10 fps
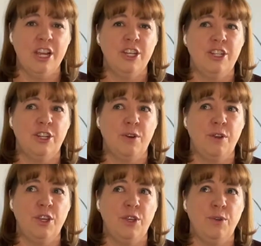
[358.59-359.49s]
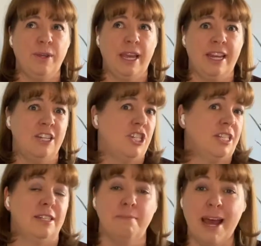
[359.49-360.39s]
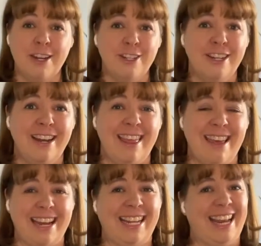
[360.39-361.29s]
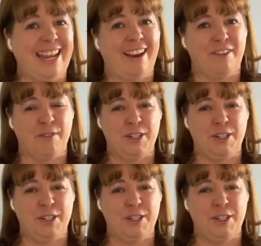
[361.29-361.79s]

So you can just imagine that getting everyone